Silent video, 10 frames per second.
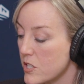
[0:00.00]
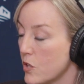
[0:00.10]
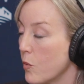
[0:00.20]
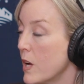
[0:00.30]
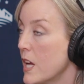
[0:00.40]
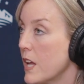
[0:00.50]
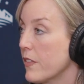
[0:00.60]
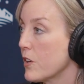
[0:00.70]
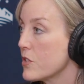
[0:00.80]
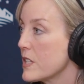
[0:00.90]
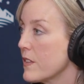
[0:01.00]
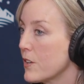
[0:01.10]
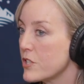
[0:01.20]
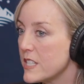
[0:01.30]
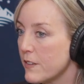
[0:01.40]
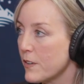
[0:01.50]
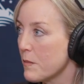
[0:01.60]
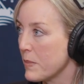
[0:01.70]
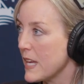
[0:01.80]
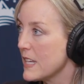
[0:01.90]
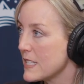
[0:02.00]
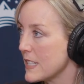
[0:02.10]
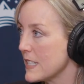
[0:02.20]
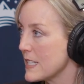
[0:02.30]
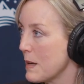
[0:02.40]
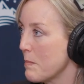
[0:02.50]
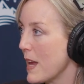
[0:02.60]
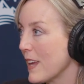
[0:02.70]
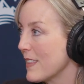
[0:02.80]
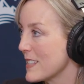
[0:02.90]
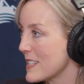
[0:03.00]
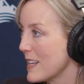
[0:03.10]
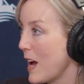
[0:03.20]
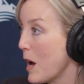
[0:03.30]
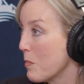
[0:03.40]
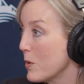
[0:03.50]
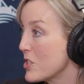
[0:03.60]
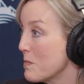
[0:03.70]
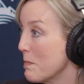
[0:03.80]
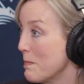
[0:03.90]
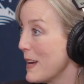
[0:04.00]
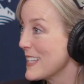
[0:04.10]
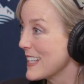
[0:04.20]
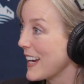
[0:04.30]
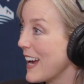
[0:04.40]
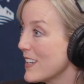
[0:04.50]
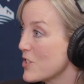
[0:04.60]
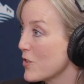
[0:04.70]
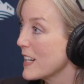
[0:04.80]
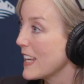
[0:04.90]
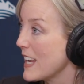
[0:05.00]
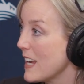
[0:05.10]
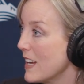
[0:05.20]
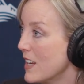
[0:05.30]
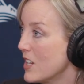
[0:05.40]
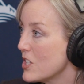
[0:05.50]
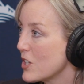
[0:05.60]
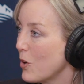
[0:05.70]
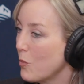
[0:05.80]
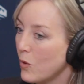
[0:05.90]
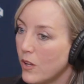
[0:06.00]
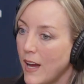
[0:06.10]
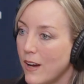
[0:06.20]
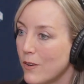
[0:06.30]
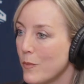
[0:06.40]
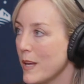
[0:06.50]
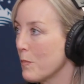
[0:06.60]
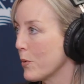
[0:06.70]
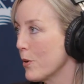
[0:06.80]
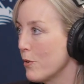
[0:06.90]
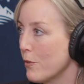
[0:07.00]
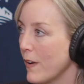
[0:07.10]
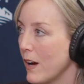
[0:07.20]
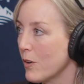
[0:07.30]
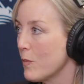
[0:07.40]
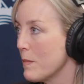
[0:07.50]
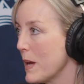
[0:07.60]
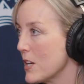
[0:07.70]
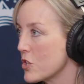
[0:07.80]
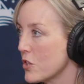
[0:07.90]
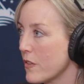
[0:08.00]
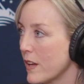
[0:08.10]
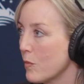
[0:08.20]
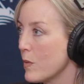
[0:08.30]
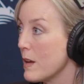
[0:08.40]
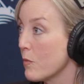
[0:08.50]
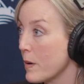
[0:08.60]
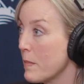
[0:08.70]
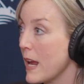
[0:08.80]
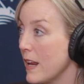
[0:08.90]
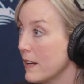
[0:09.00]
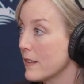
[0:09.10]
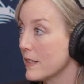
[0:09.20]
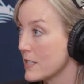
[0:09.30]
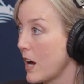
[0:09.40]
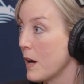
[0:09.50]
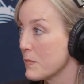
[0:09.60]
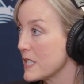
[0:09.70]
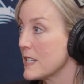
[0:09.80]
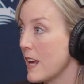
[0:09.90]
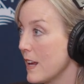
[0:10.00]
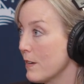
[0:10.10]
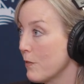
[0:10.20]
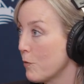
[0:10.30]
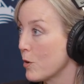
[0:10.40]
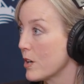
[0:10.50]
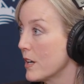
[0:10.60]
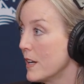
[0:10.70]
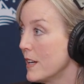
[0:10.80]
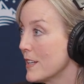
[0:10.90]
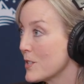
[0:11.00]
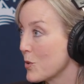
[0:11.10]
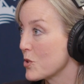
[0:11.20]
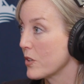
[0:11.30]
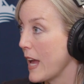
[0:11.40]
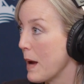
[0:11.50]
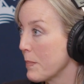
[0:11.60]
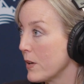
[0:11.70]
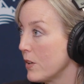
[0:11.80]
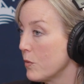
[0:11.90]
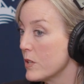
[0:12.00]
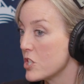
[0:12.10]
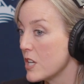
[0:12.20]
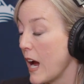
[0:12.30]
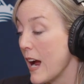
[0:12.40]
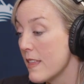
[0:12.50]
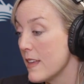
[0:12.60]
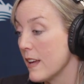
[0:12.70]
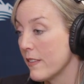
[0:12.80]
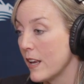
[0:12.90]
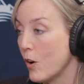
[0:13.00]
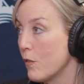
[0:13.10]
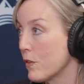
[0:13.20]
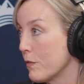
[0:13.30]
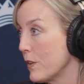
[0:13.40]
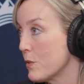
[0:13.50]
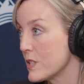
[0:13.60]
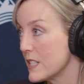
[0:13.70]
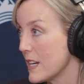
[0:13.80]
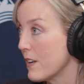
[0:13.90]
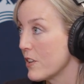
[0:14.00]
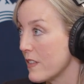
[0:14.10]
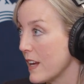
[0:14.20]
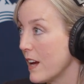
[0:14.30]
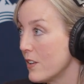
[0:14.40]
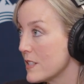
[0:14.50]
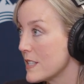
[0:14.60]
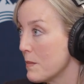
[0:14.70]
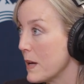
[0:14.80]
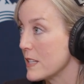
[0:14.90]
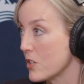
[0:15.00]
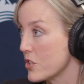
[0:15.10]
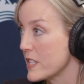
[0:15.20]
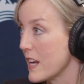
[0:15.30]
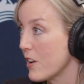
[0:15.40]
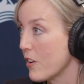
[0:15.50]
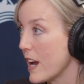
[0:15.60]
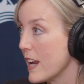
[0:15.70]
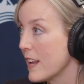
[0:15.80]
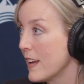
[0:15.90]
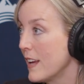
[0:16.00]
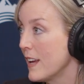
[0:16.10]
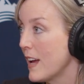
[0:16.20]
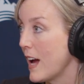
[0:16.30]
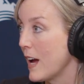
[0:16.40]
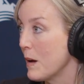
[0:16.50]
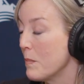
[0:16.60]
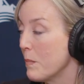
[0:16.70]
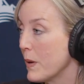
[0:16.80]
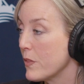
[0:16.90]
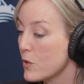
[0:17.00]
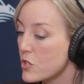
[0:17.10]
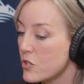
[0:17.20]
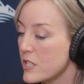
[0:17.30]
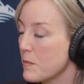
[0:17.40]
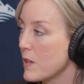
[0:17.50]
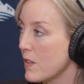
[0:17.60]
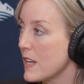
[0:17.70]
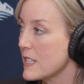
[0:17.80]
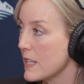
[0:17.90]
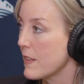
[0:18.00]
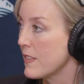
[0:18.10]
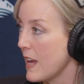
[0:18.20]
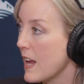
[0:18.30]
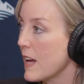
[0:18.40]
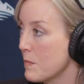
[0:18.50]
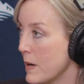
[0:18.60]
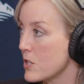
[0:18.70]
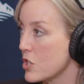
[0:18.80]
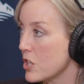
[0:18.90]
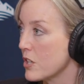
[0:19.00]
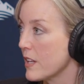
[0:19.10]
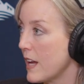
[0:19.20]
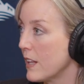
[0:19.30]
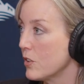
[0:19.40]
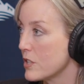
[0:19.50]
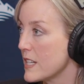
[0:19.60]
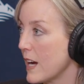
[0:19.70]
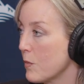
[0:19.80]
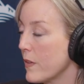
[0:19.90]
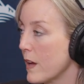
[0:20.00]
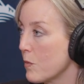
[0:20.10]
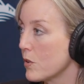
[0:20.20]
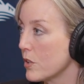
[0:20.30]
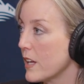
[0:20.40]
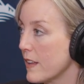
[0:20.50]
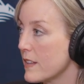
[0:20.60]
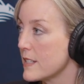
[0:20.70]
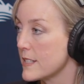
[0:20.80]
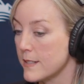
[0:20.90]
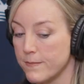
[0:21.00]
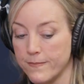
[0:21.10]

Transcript: So there's different pieces that make this up, which makes it kind of tricky to go, well, how do we improve? How do we make sure that we remain the top state for social capital, which I think then overflows into everything else that makes our state great. But those are some of the things that they had measured and looked at when they were looking at this.